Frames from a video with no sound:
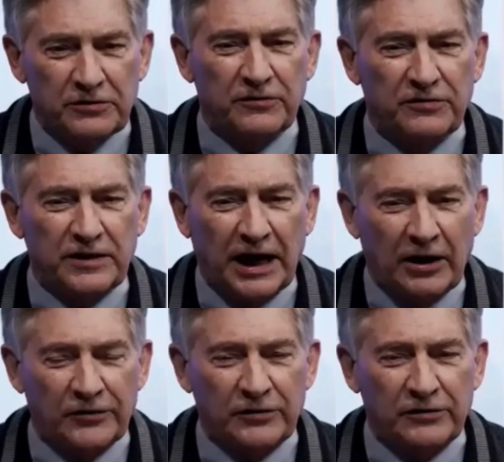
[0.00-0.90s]
of
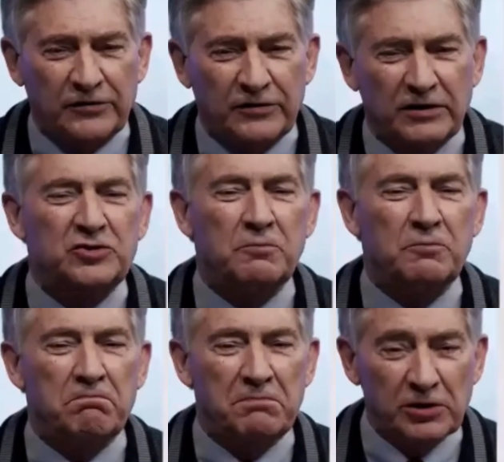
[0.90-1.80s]
thousands to
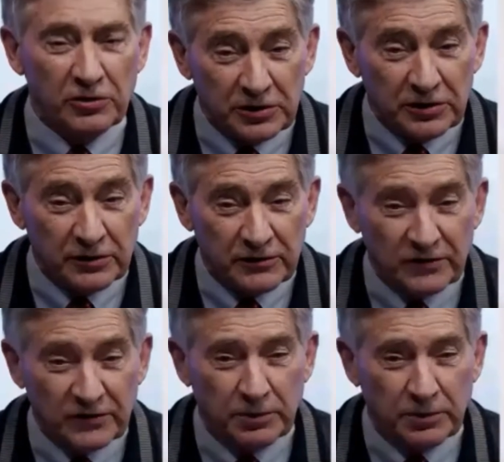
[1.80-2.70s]
millions
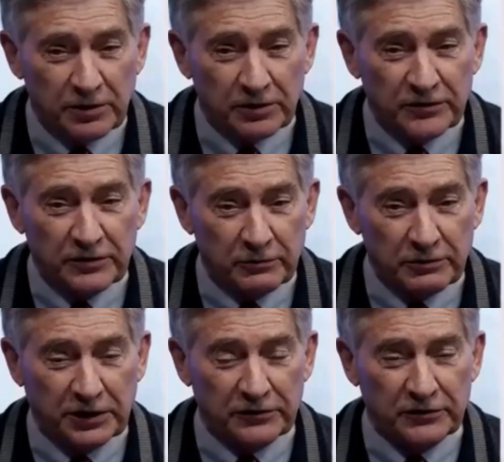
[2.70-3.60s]
of birds at
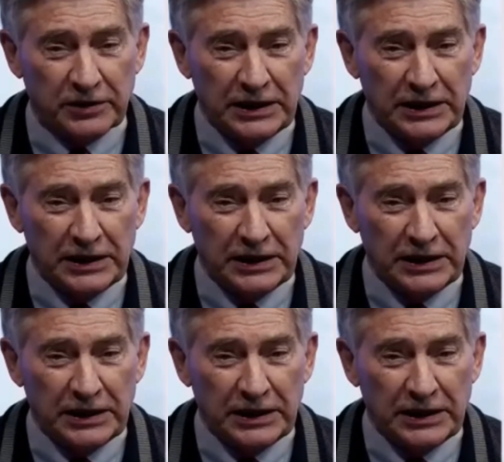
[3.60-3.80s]
risk.